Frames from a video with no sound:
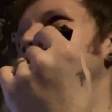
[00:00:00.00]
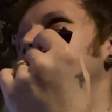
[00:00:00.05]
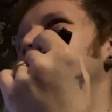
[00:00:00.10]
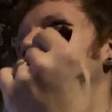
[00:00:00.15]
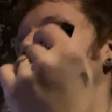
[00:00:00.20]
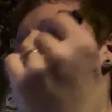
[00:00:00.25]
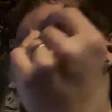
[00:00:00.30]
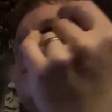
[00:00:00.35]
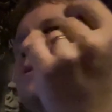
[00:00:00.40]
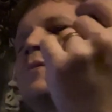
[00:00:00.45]

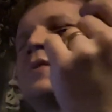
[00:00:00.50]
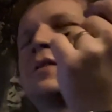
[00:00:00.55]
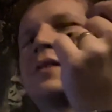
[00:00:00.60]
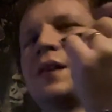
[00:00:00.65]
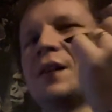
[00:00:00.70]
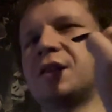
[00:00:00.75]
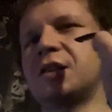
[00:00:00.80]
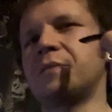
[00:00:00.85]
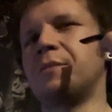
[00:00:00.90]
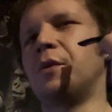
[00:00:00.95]
It's almost like
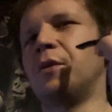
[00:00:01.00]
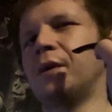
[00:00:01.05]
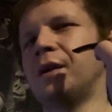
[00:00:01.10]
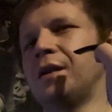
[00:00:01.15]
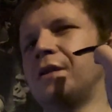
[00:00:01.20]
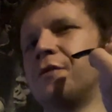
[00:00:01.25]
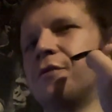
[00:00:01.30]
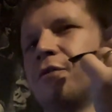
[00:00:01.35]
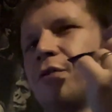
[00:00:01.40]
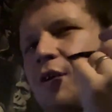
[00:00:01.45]
smoking
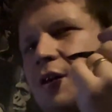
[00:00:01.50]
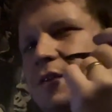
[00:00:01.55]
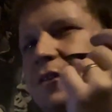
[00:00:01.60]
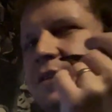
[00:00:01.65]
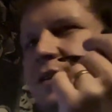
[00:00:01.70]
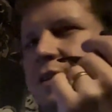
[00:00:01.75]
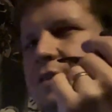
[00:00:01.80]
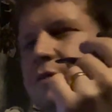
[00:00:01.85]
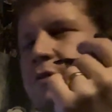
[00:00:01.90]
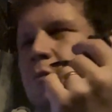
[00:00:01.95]
a
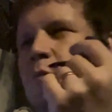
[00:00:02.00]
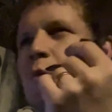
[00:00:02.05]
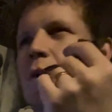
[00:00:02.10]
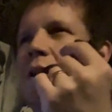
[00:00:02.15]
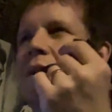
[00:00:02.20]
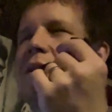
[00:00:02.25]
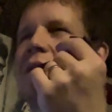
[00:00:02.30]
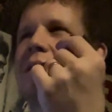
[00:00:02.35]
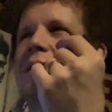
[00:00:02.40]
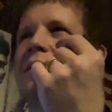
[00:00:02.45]
Frosty from
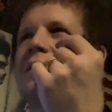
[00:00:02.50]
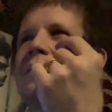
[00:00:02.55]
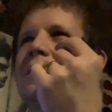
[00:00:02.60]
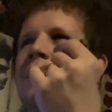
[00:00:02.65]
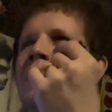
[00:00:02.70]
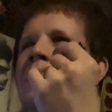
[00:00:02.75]
Wendy's.